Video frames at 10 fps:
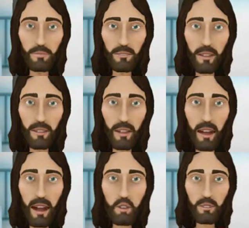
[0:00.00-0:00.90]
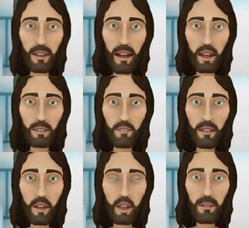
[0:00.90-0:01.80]
Today I would like to
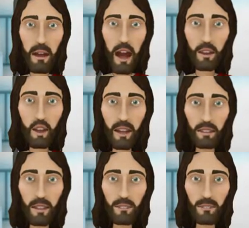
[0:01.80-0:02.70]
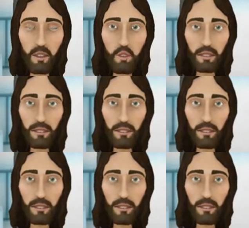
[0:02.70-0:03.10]
vlog about the recent news